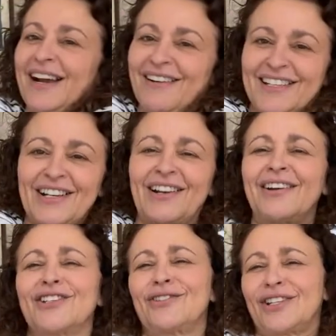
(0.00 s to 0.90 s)
hug. I
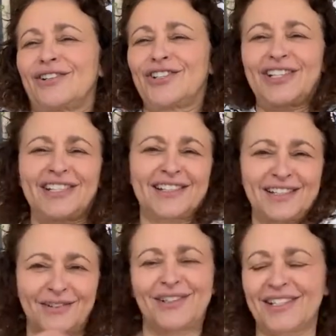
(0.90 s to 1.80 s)
like Judy because she does
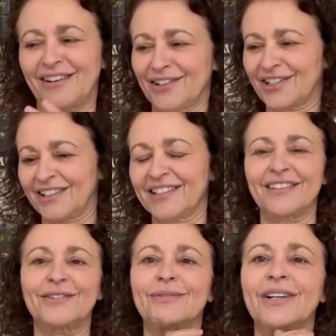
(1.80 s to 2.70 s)
loads of touching and
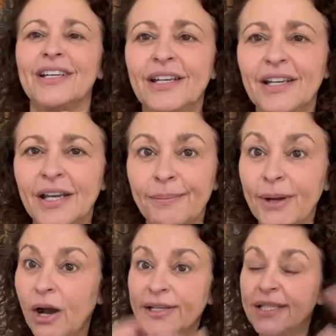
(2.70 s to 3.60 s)
so do I.
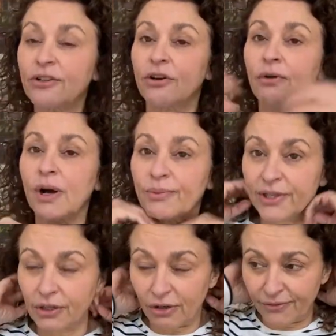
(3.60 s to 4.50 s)
But I didn't grow up with
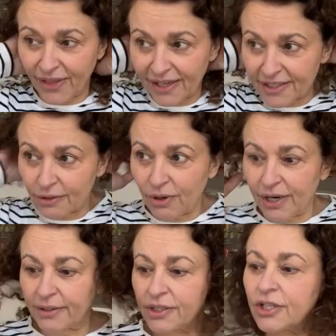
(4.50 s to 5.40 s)
a lot of that. So
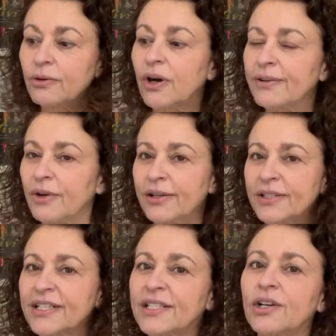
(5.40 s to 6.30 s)
I so I, I
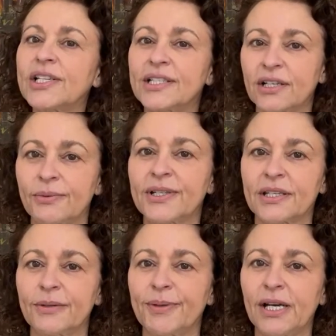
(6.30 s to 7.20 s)
decided I was
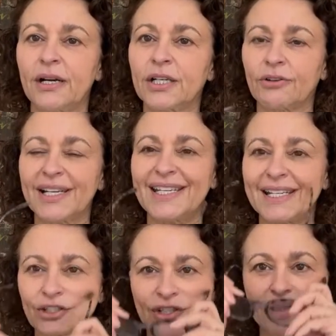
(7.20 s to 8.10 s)
going to be a hugger. I
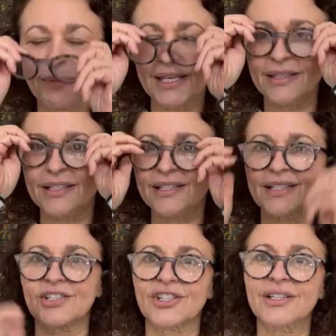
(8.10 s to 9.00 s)
literally made the
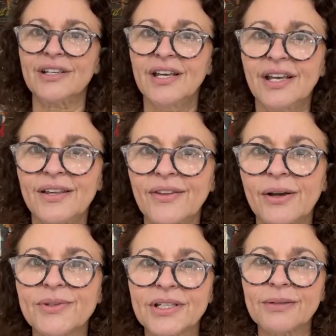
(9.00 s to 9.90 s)
decision that I
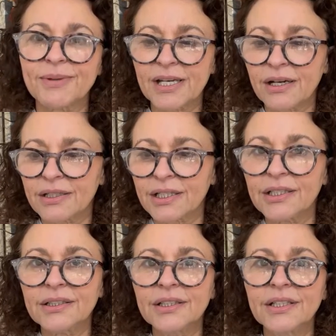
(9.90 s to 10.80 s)
was going to be a
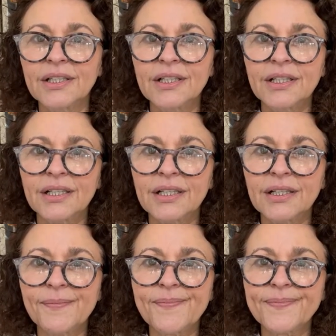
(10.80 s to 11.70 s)
hugger.
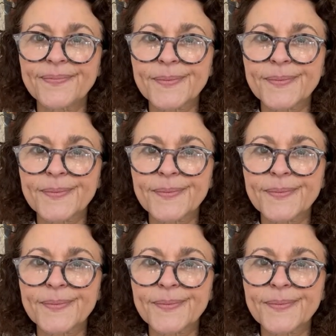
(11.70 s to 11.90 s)
Um,